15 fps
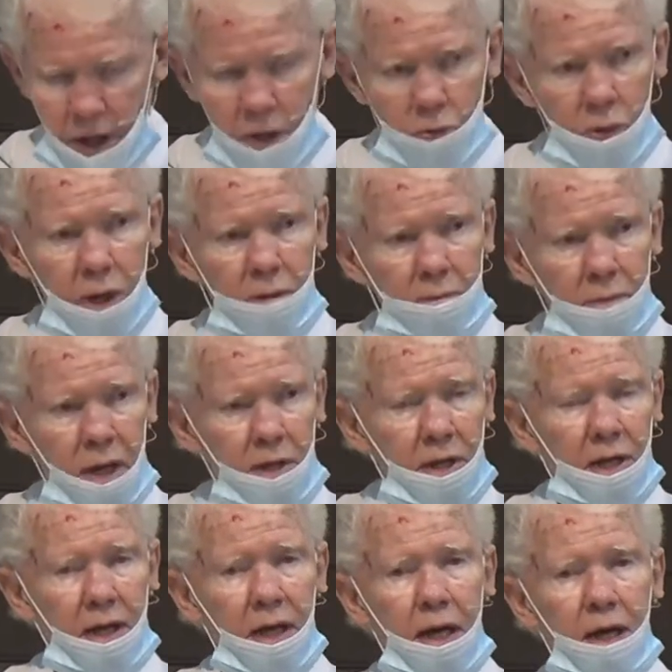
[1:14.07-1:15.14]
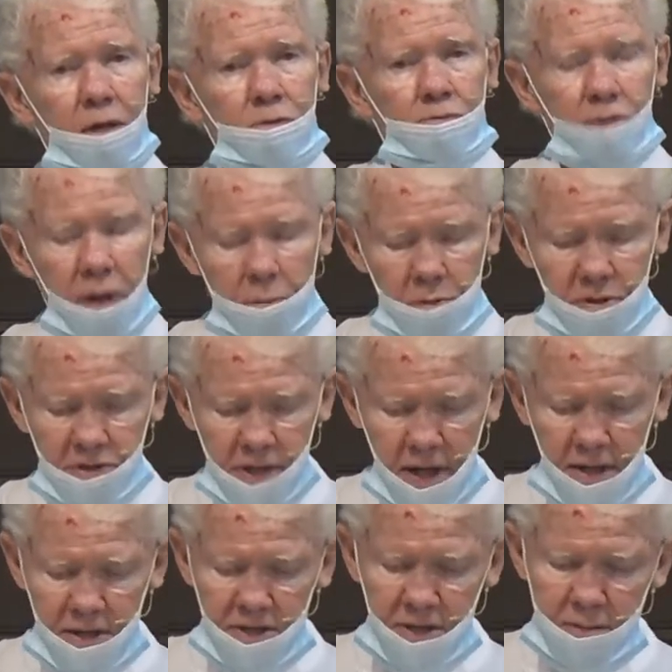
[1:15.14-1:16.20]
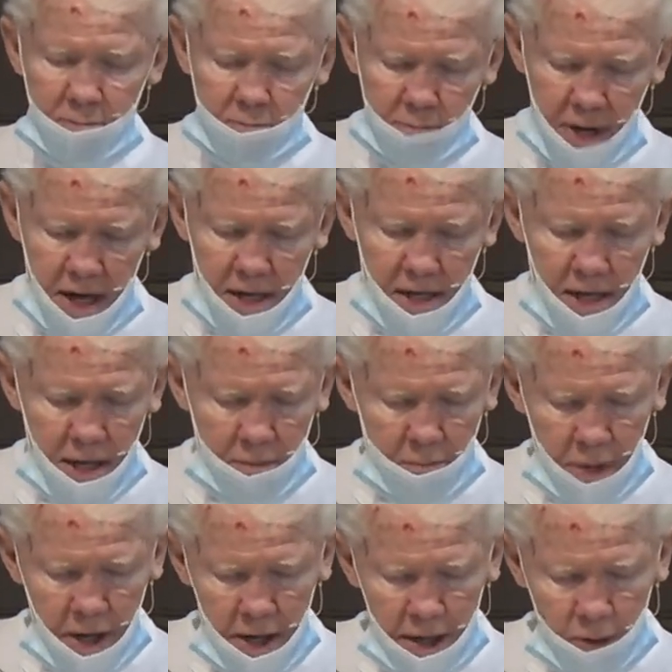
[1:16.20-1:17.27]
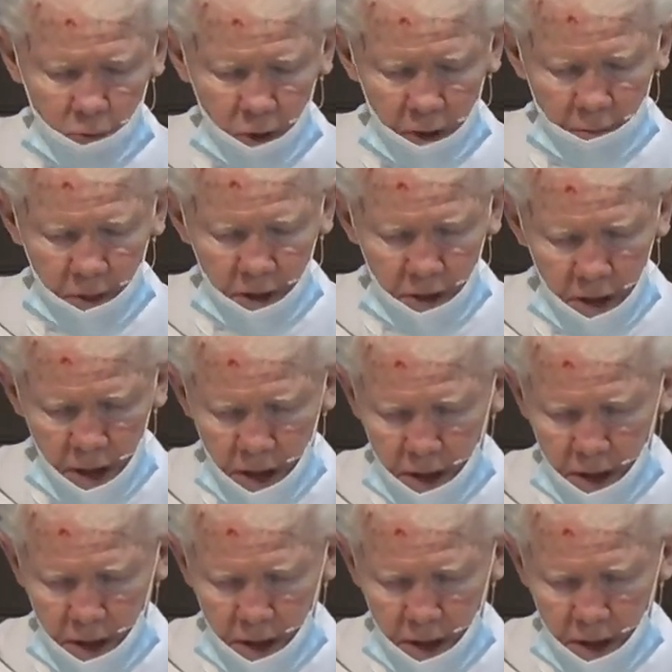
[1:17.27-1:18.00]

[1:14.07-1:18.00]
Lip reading: Well, Monica represents many, many women